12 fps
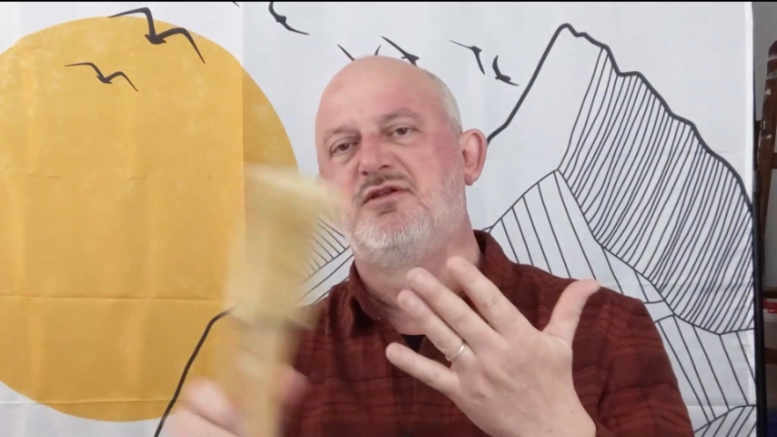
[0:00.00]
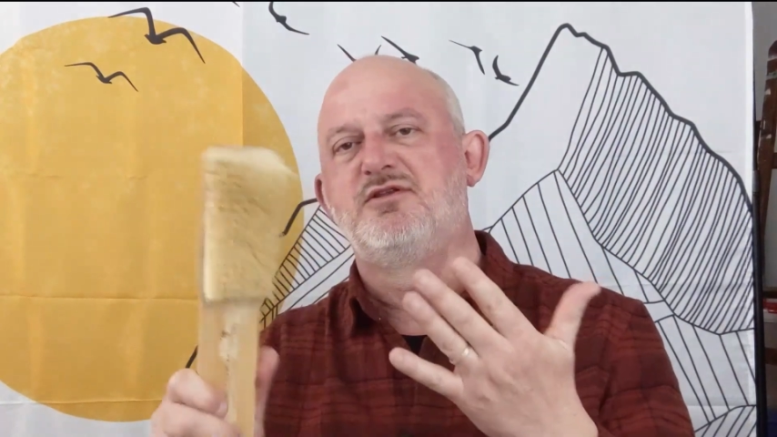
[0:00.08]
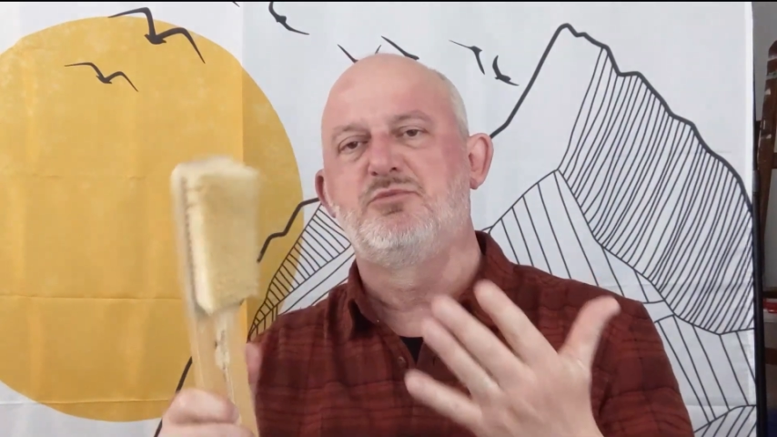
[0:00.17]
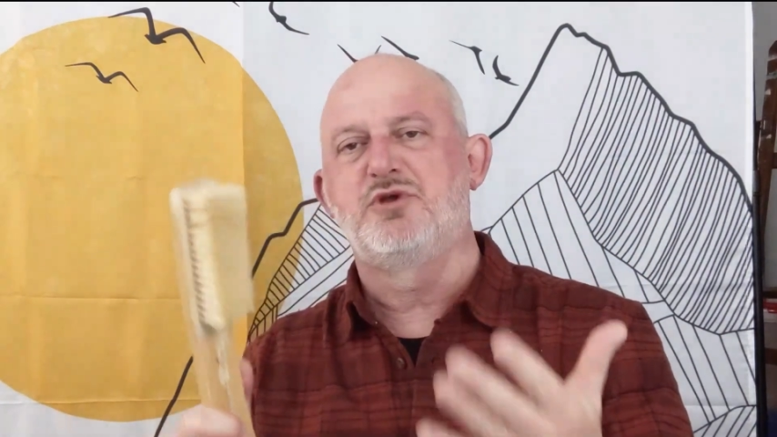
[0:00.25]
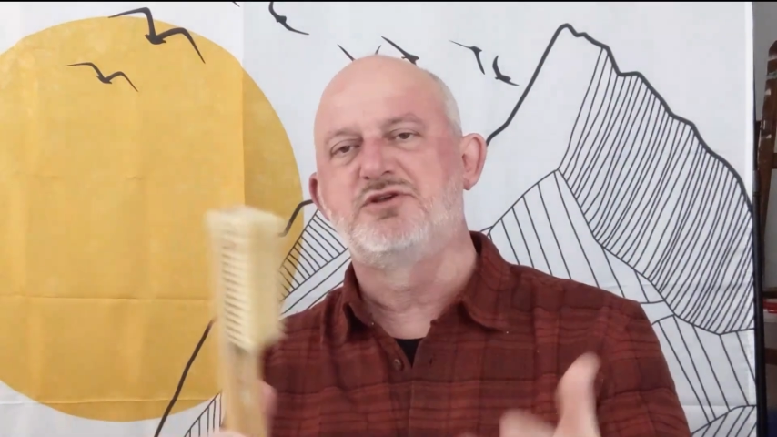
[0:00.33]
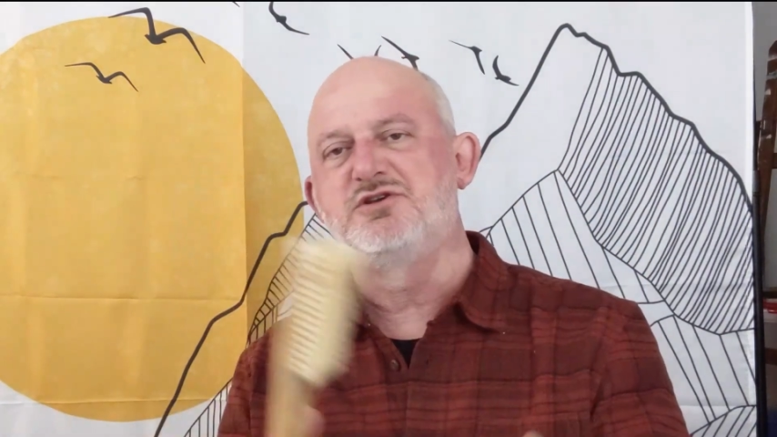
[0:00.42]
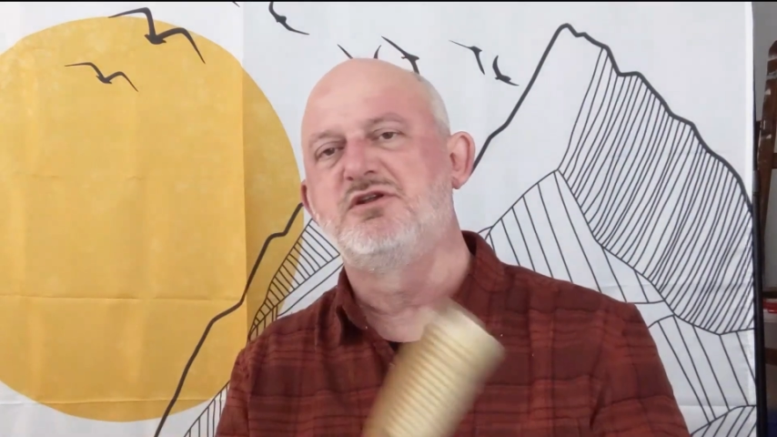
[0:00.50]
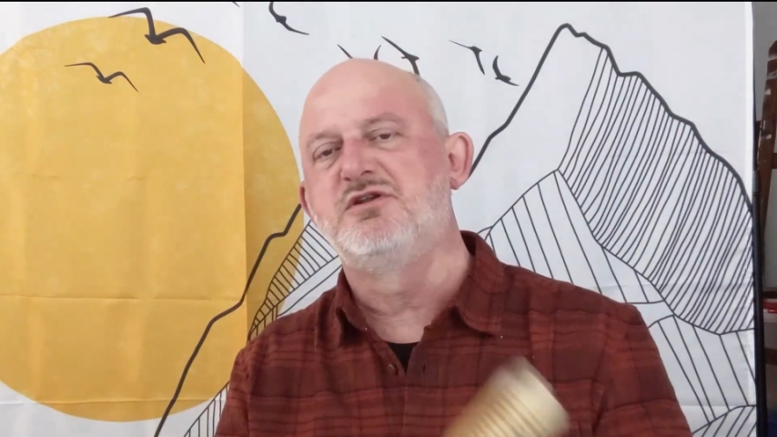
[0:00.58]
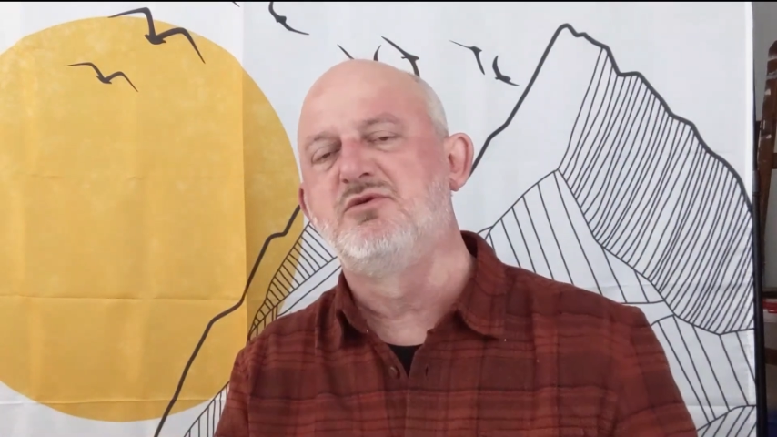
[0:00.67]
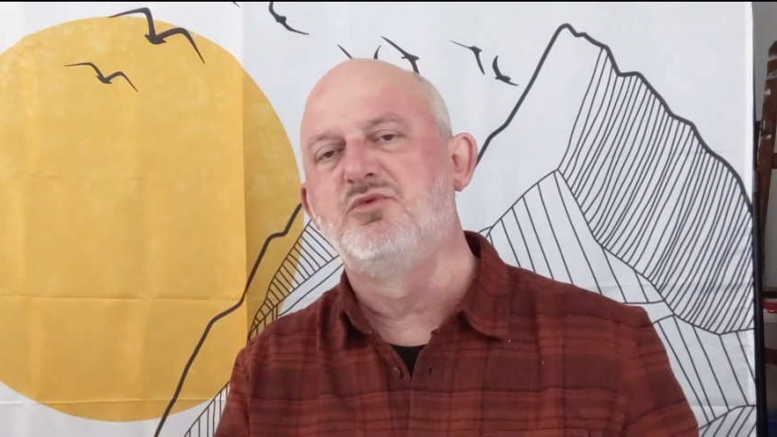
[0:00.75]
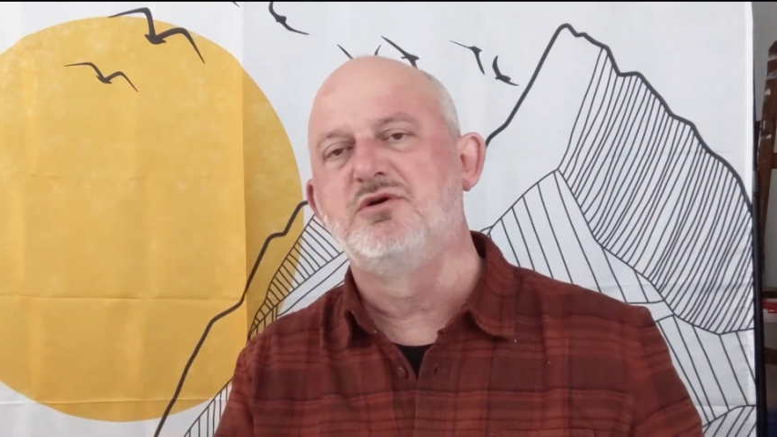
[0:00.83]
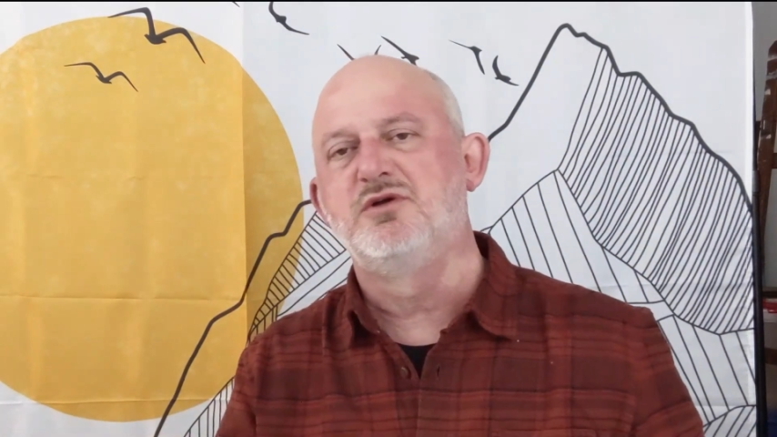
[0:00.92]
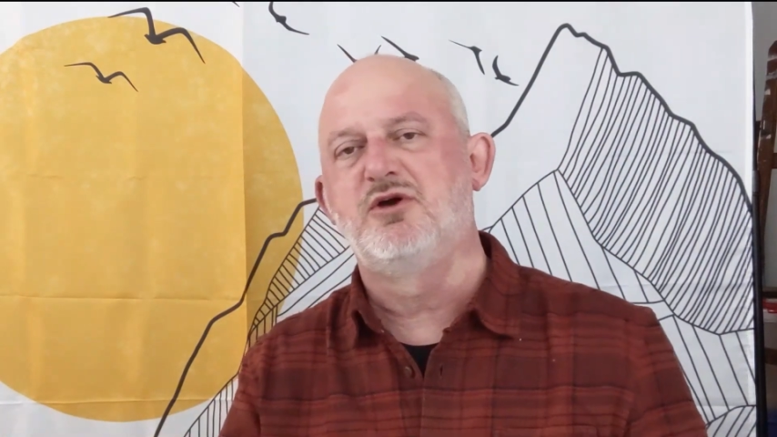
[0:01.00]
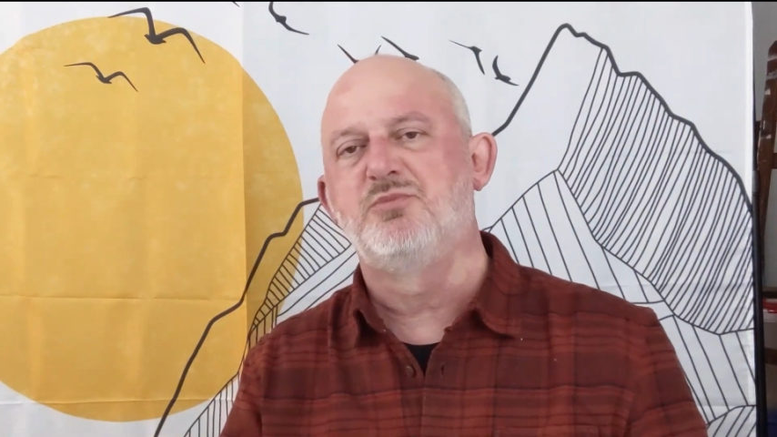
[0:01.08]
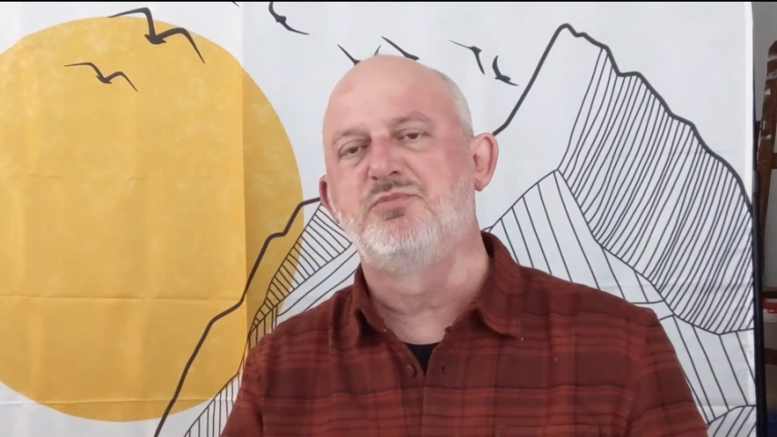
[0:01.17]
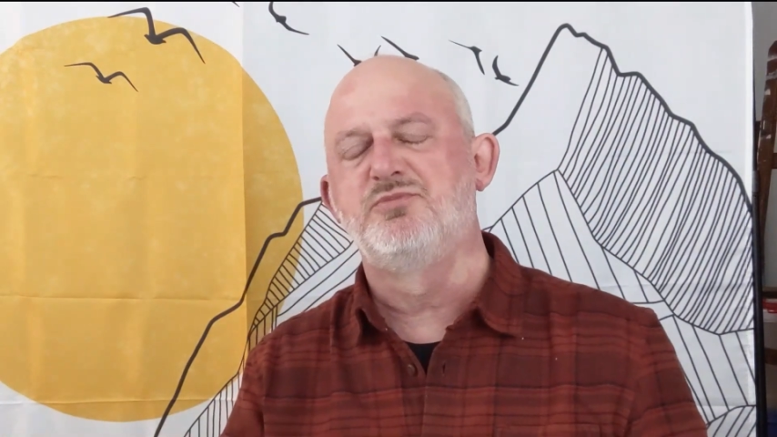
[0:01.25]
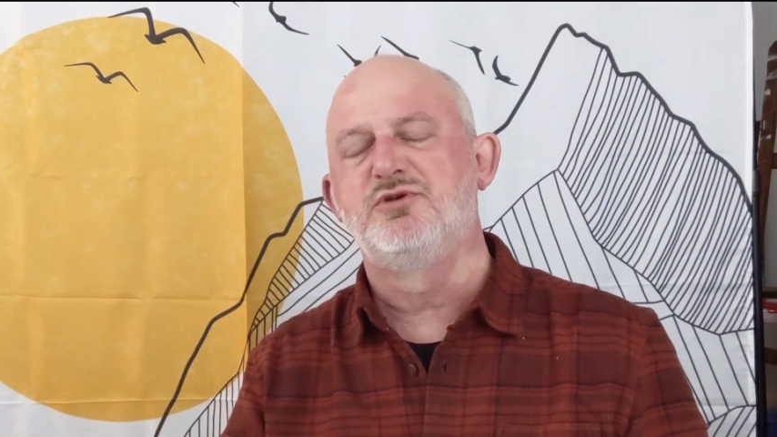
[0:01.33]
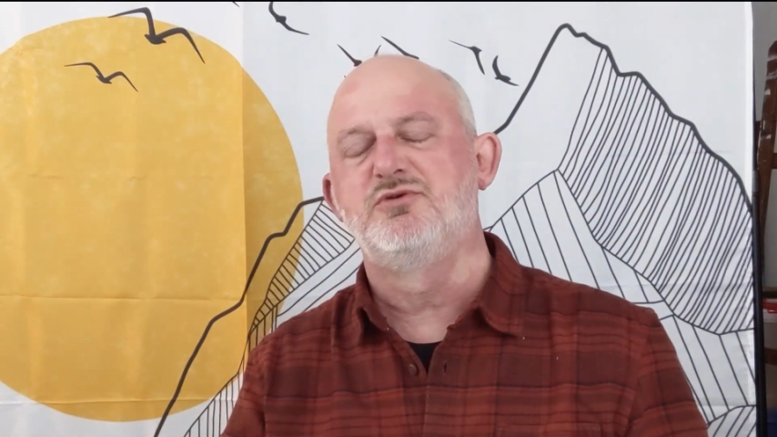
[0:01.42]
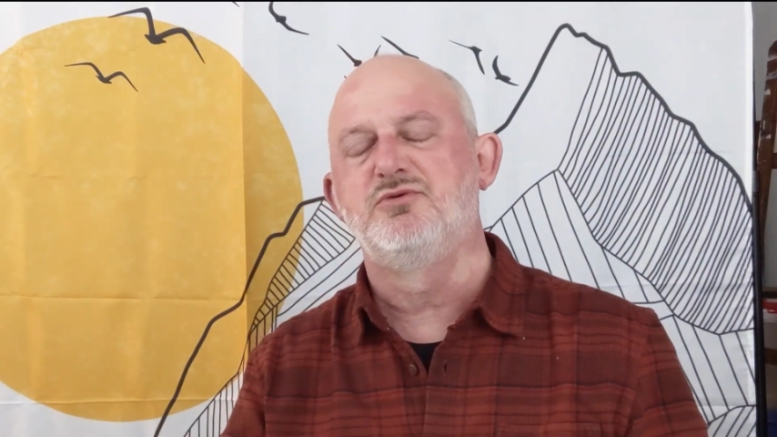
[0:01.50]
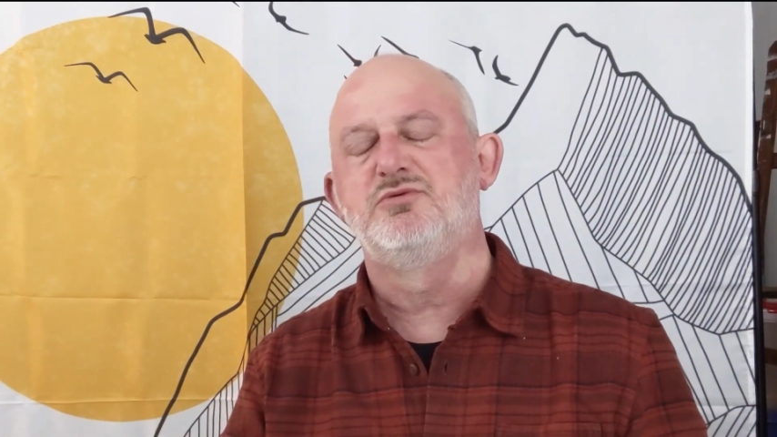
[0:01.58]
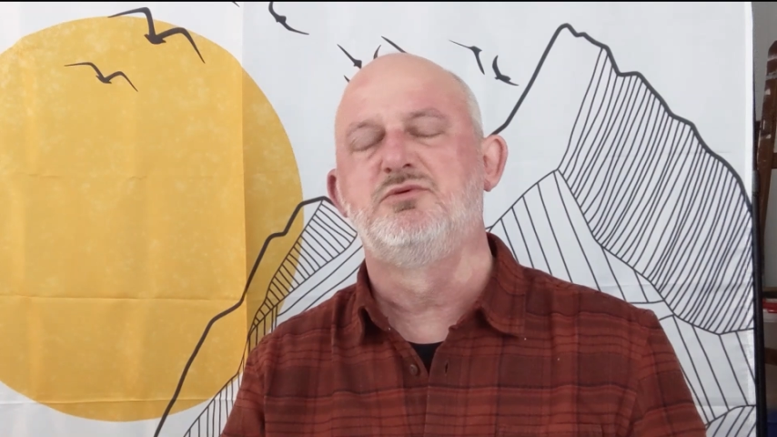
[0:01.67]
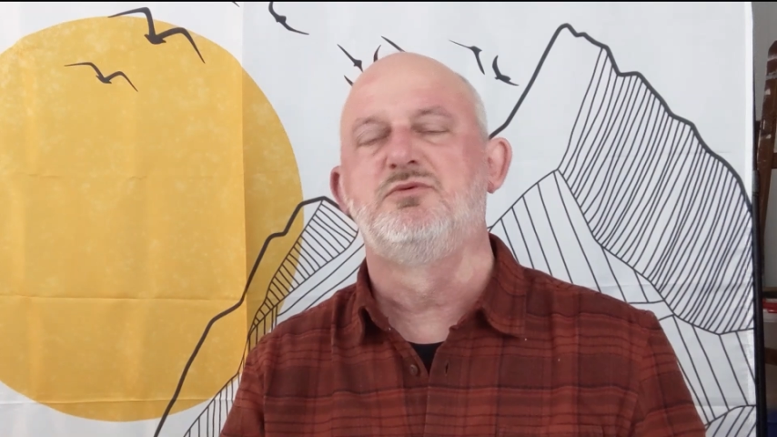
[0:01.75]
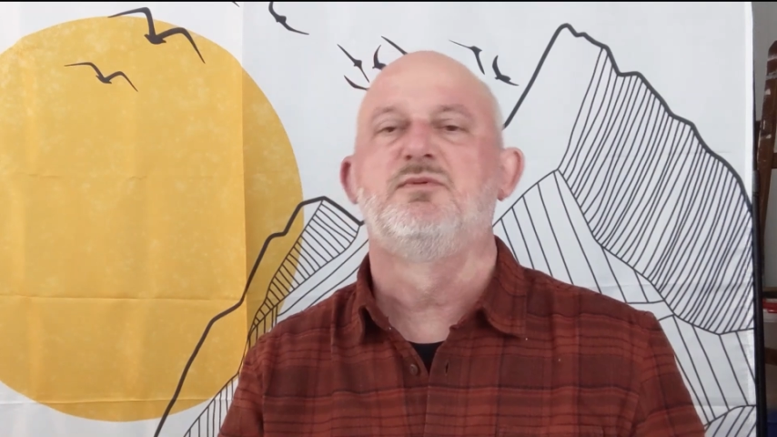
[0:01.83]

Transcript: the brushing will help to